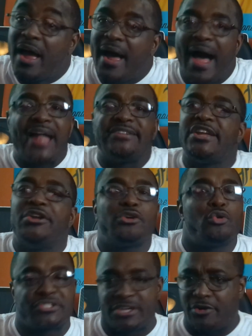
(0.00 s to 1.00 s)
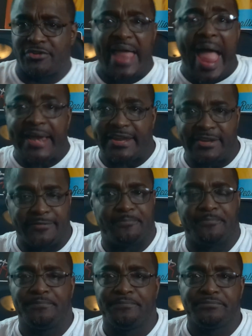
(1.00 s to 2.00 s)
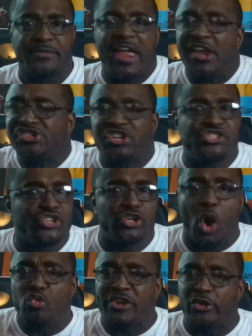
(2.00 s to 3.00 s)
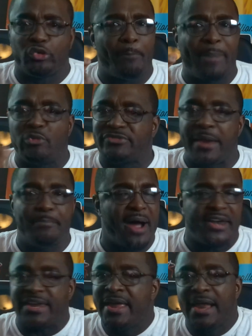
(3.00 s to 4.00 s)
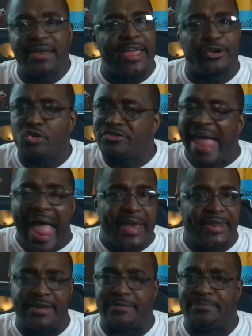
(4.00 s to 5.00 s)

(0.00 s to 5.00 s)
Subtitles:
identical to her daddy. And she's a go-getter about that money like her daddy.